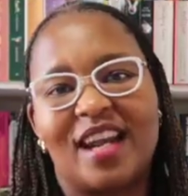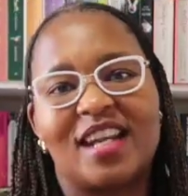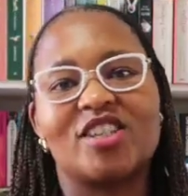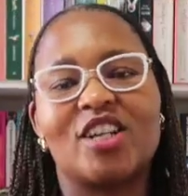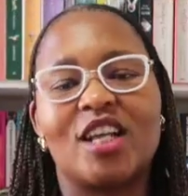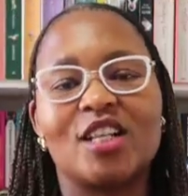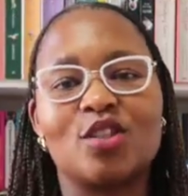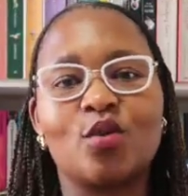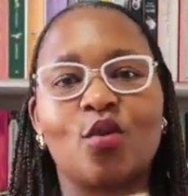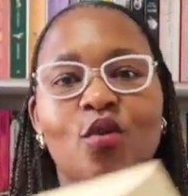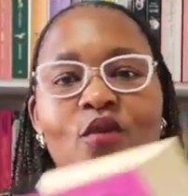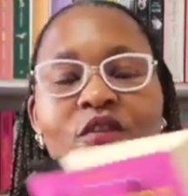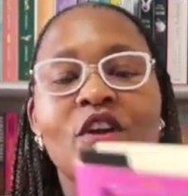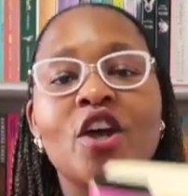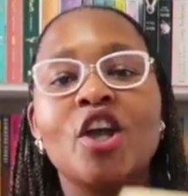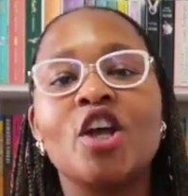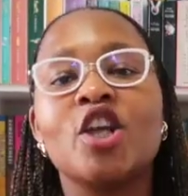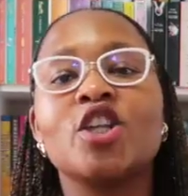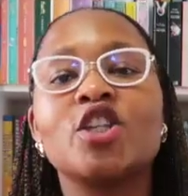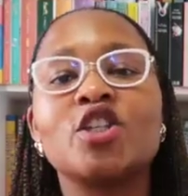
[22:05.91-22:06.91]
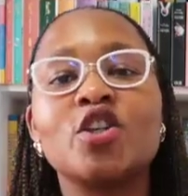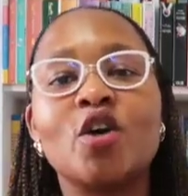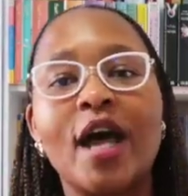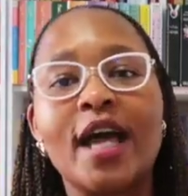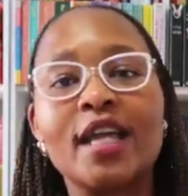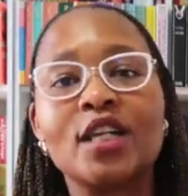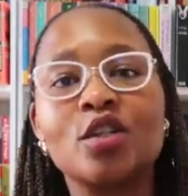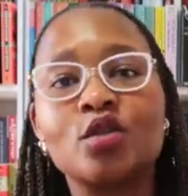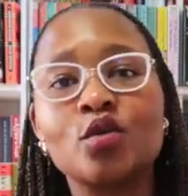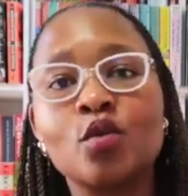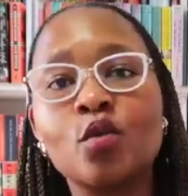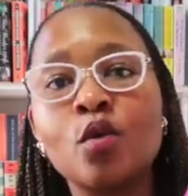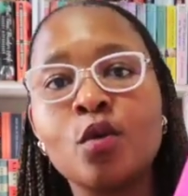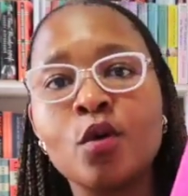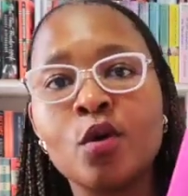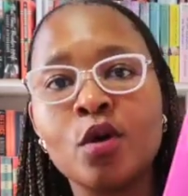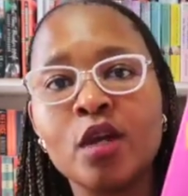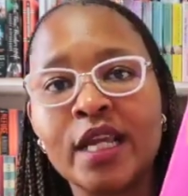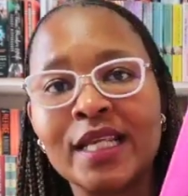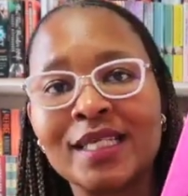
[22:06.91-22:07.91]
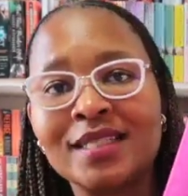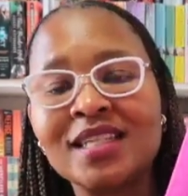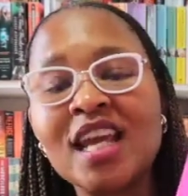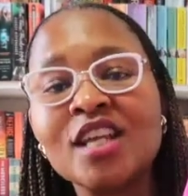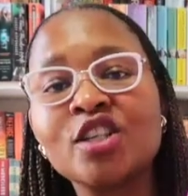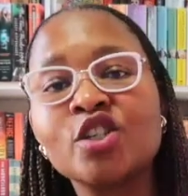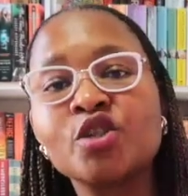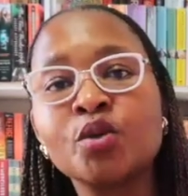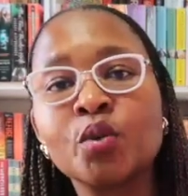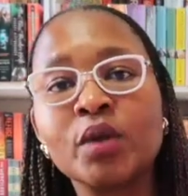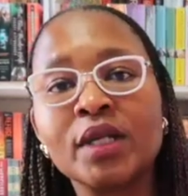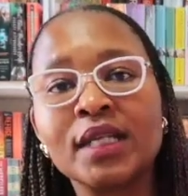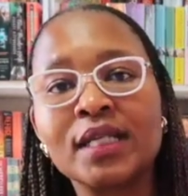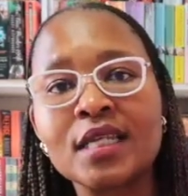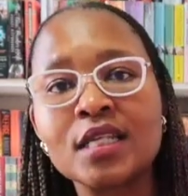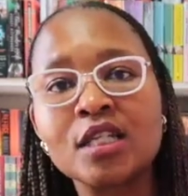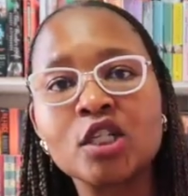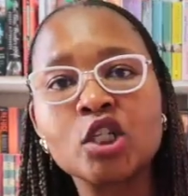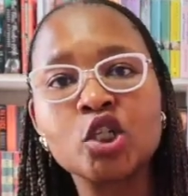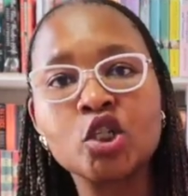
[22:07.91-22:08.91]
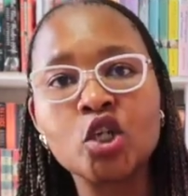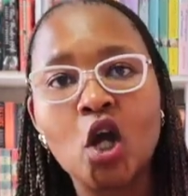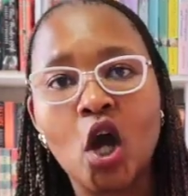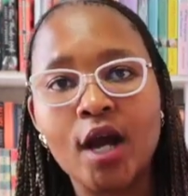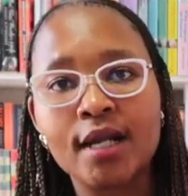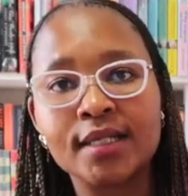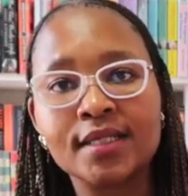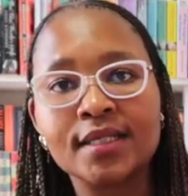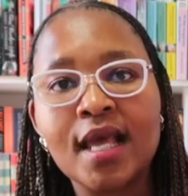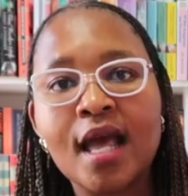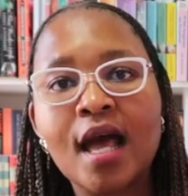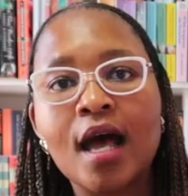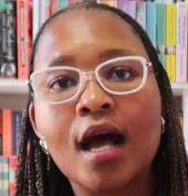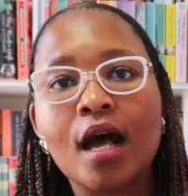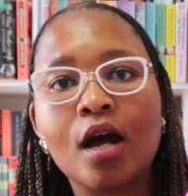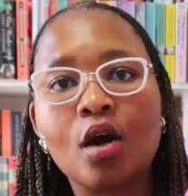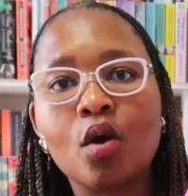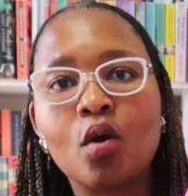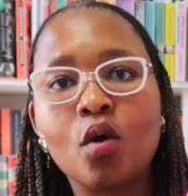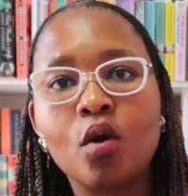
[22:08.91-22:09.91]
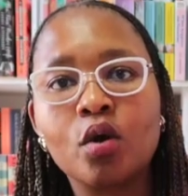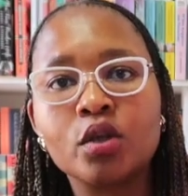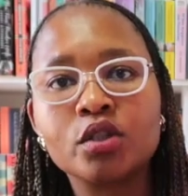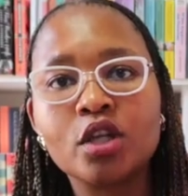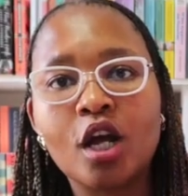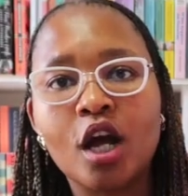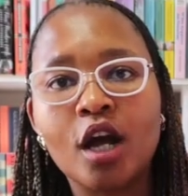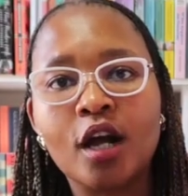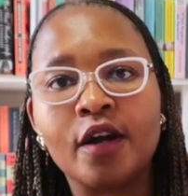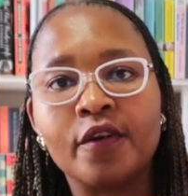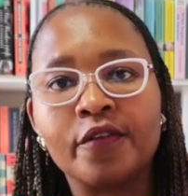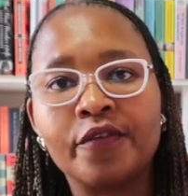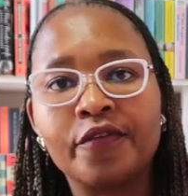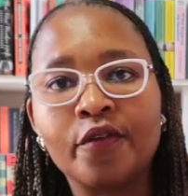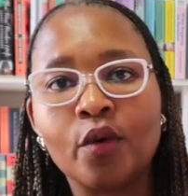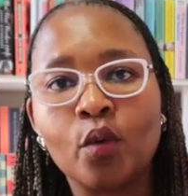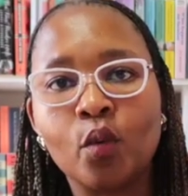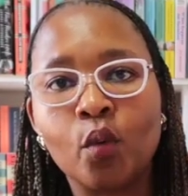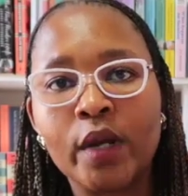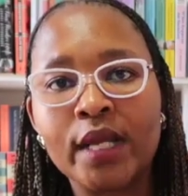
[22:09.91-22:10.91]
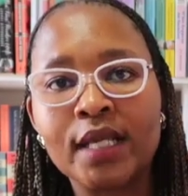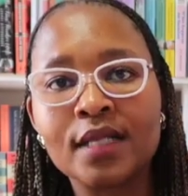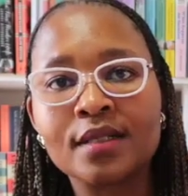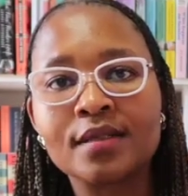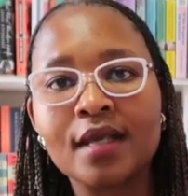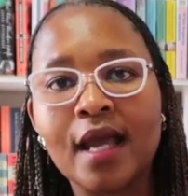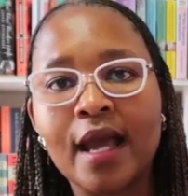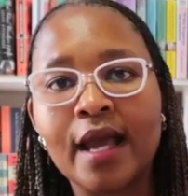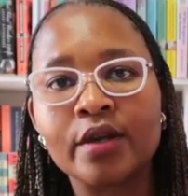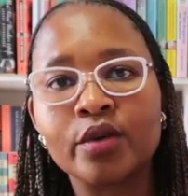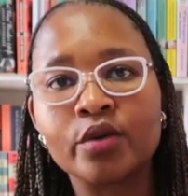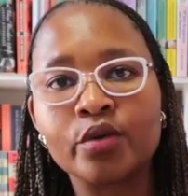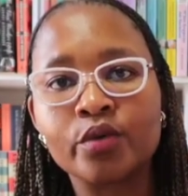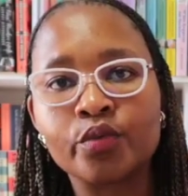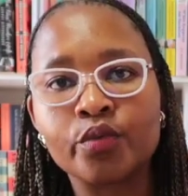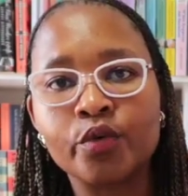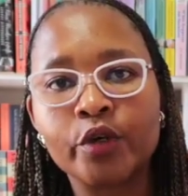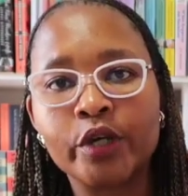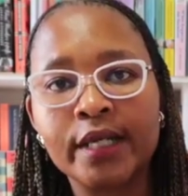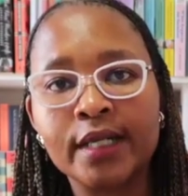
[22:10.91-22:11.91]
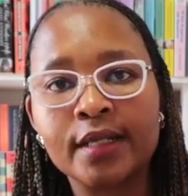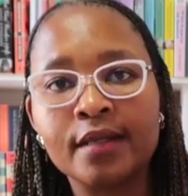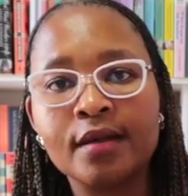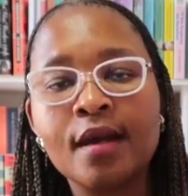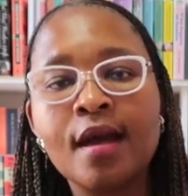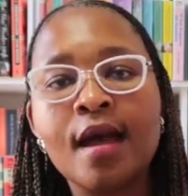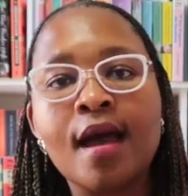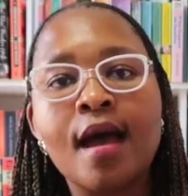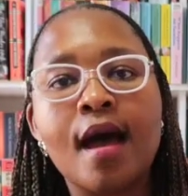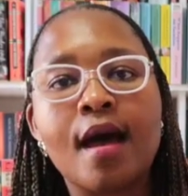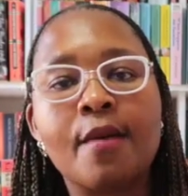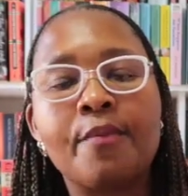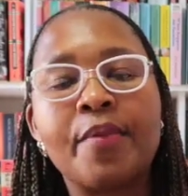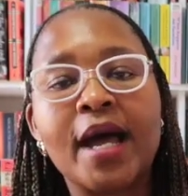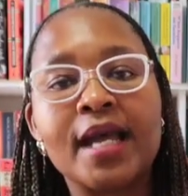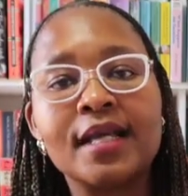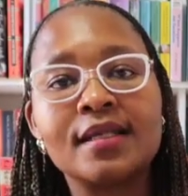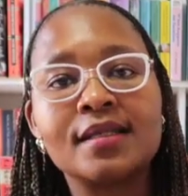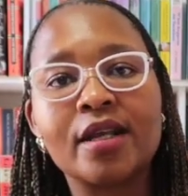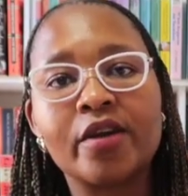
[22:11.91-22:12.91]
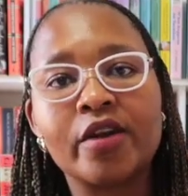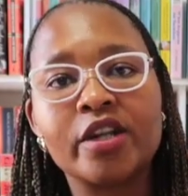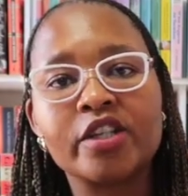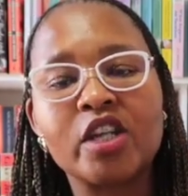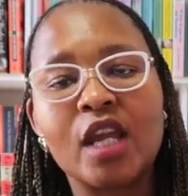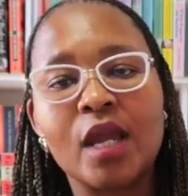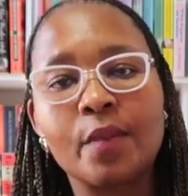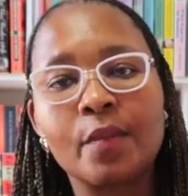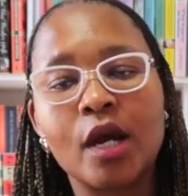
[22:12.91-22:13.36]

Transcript: shuts off. So I do intend to at least start A Court of Wings and Ruin by Sarah J.